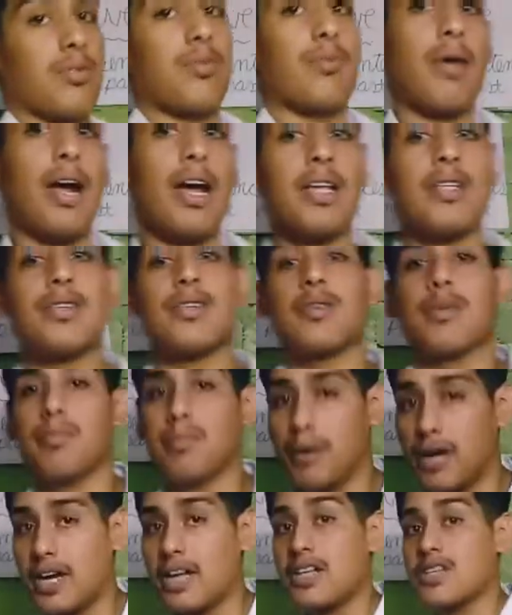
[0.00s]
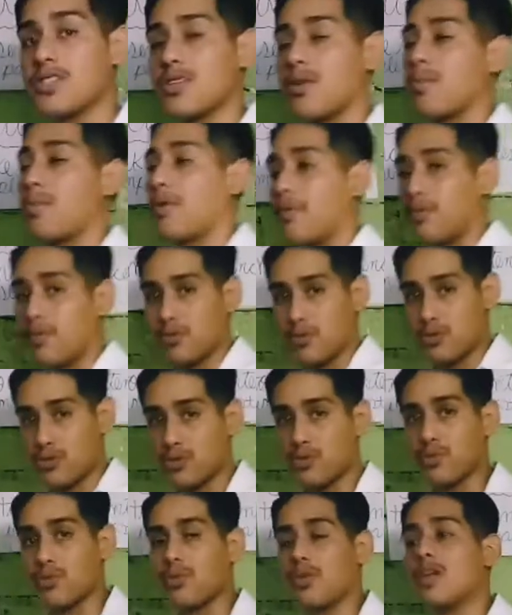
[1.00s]
right? But it is a verb
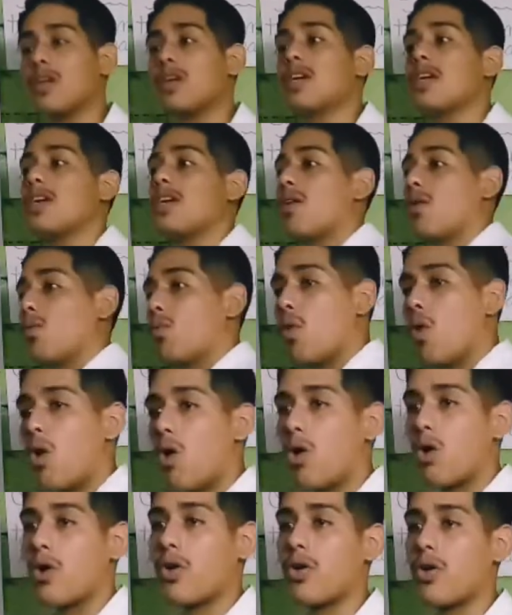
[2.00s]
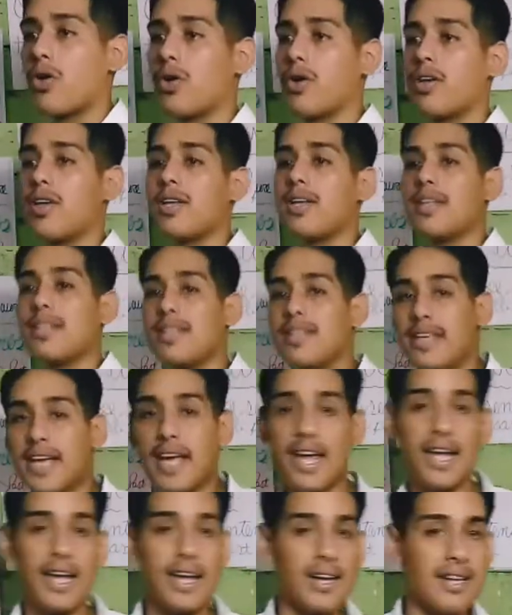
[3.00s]
too. Walk,
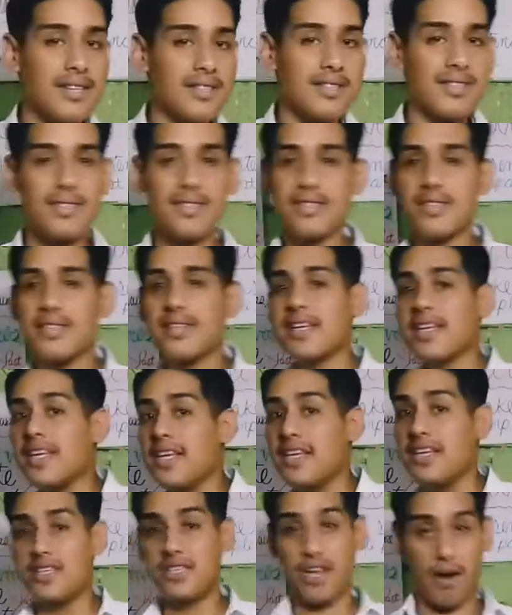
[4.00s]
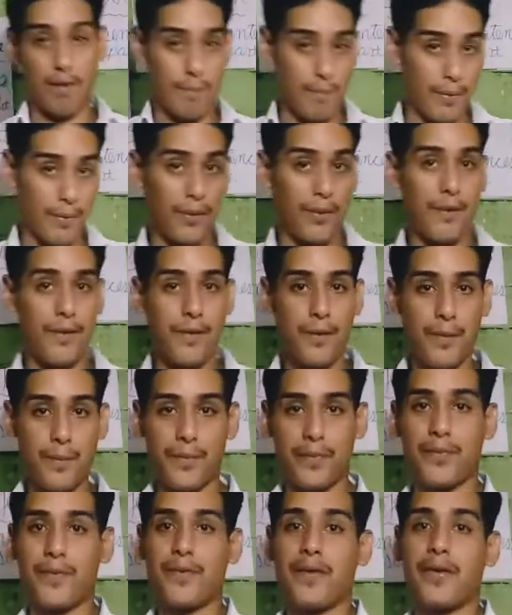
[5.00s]
dance is a verb.
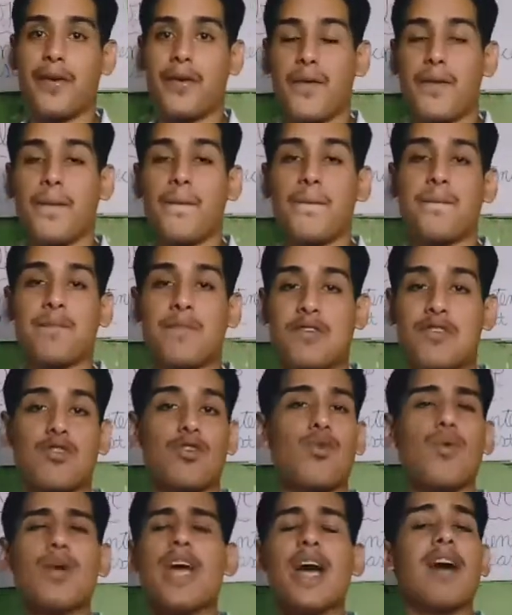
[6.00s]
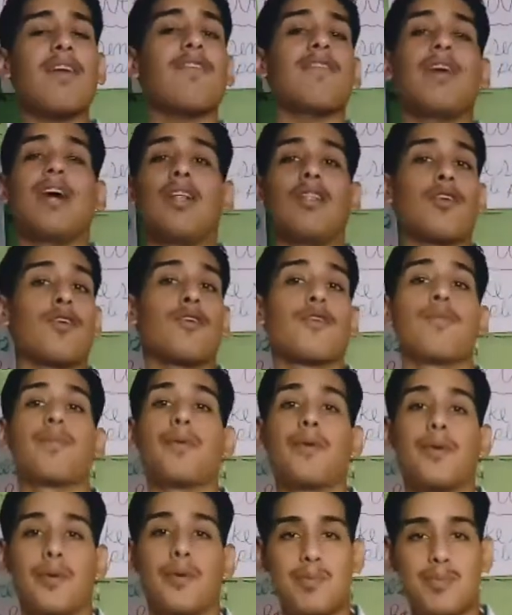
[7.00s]
So we have a lot of
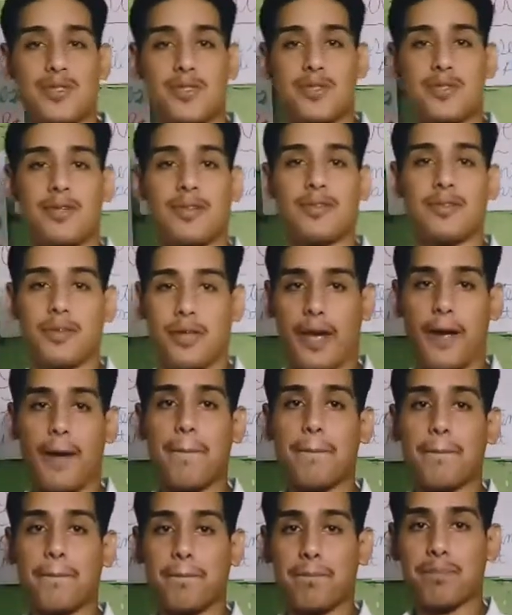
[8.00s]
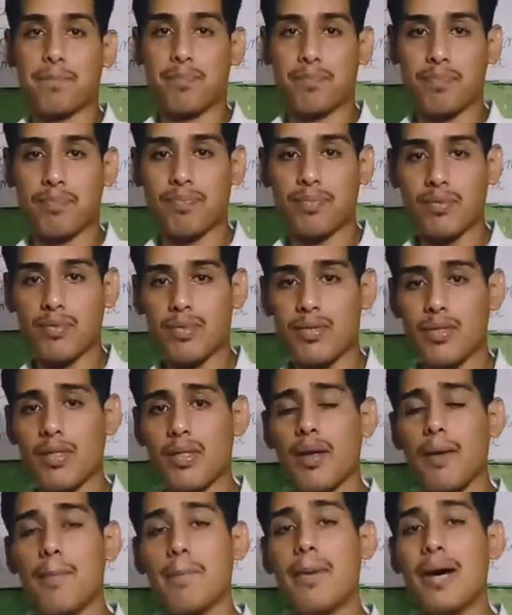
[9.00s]
verbs, okay?
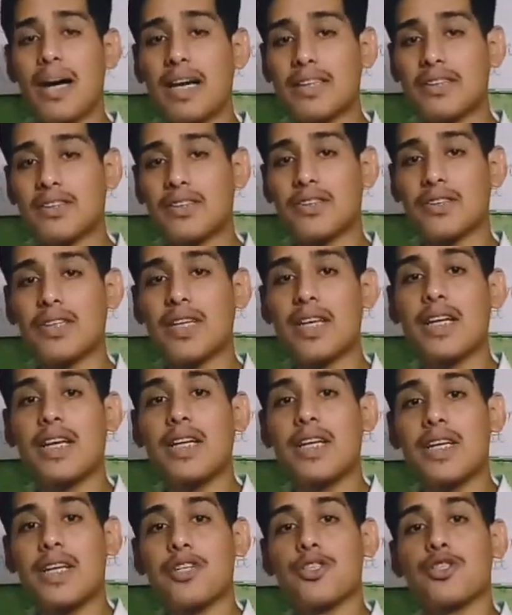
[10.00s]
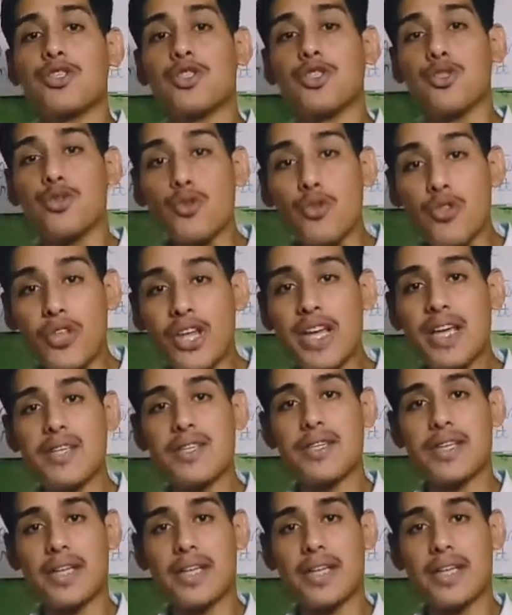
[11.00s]
But today's